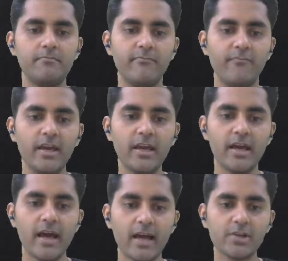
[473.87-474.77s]
we
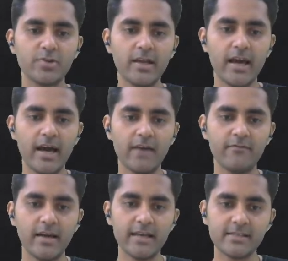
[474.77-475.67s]
actually
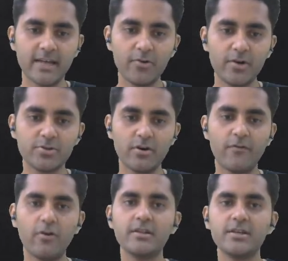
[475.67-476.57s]
have SI units of
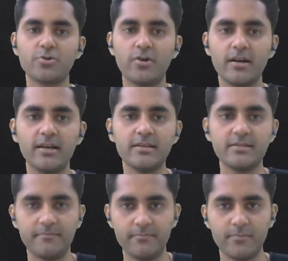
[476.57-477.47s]
all these quantities.
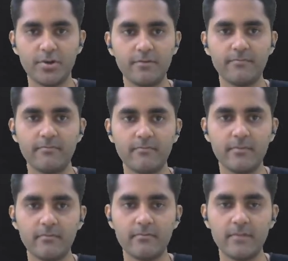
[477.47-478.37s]
Now,
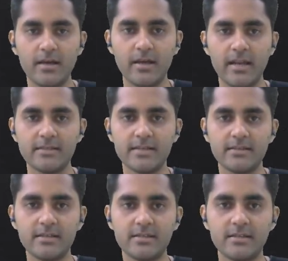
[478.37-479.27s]
in SI
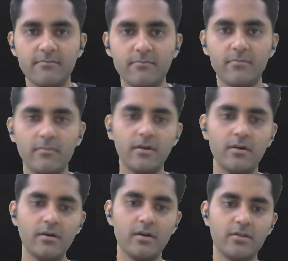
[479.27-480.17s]
system,
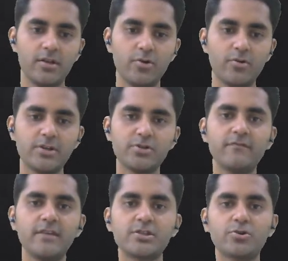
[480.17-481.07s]
the units of
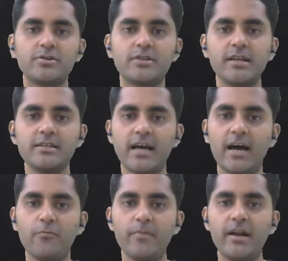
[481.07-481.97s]
these quantities
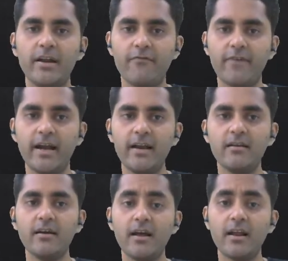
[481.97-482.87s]
have been defined.
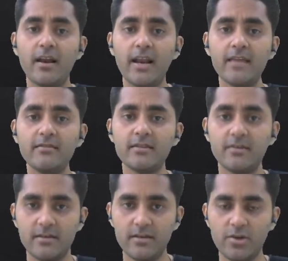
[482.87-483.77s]
Length,
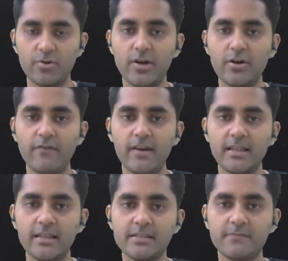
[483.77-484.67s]
unit of
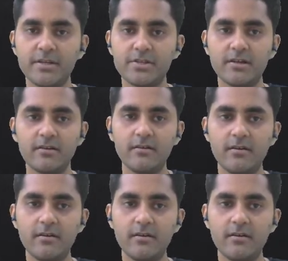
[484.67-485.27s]
length is meter,